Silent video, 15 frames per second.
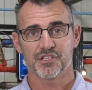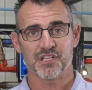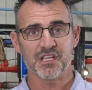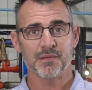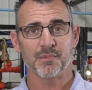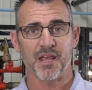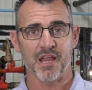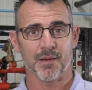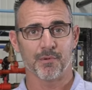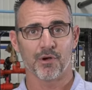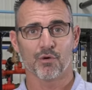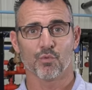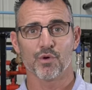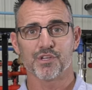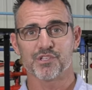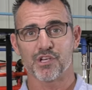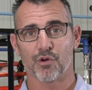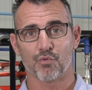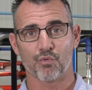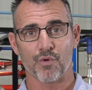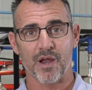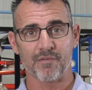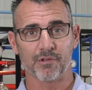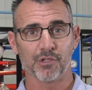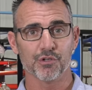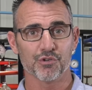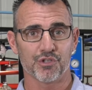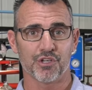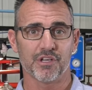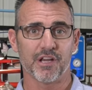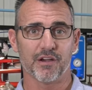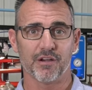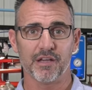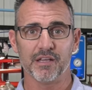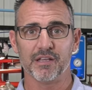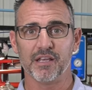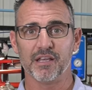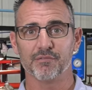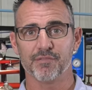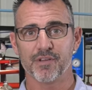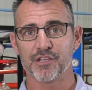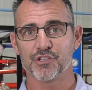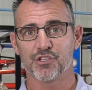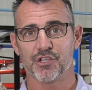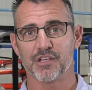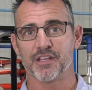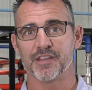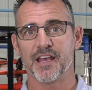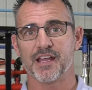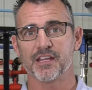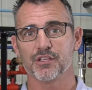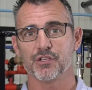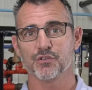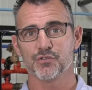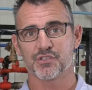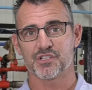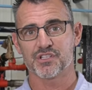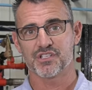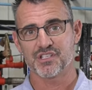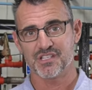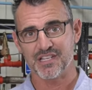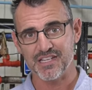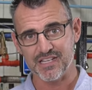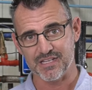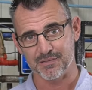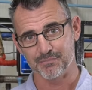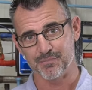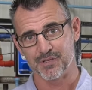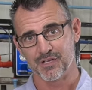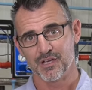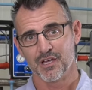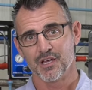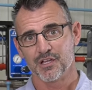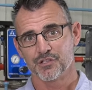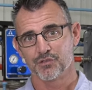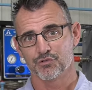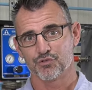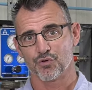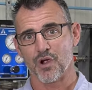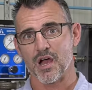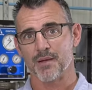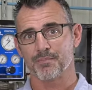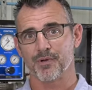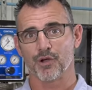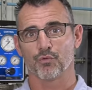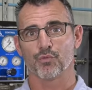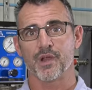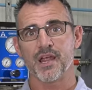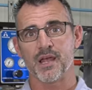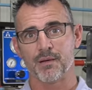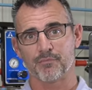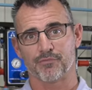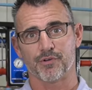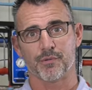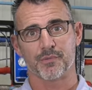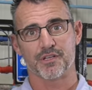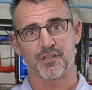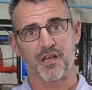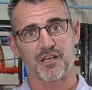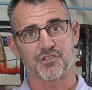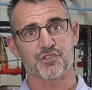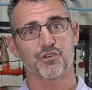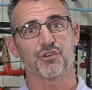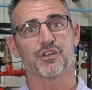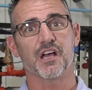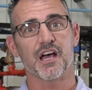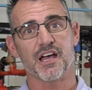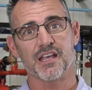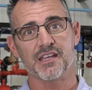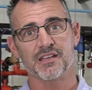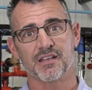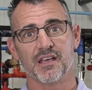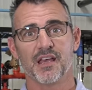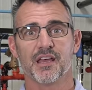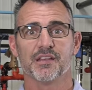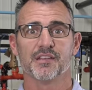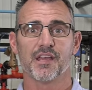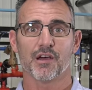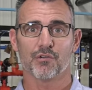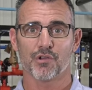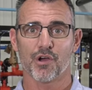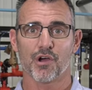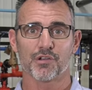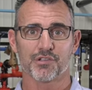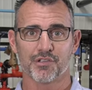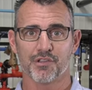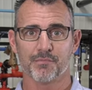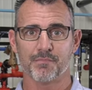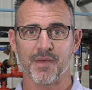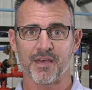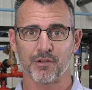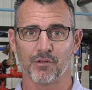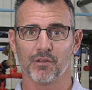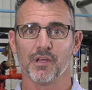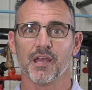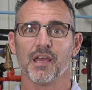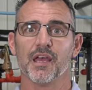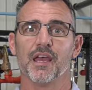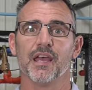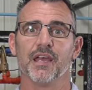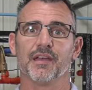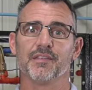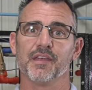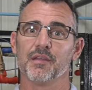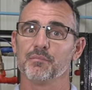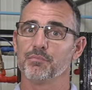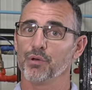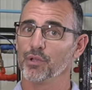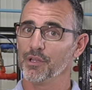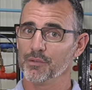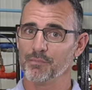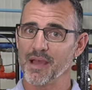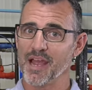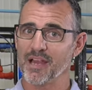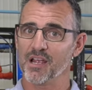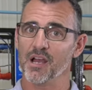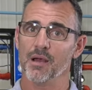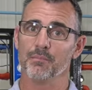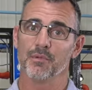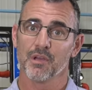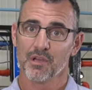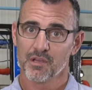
steam hammer was a revolutionary invention in that it used steam to drop a ram from a certain height down onto the metal and then pull it back up.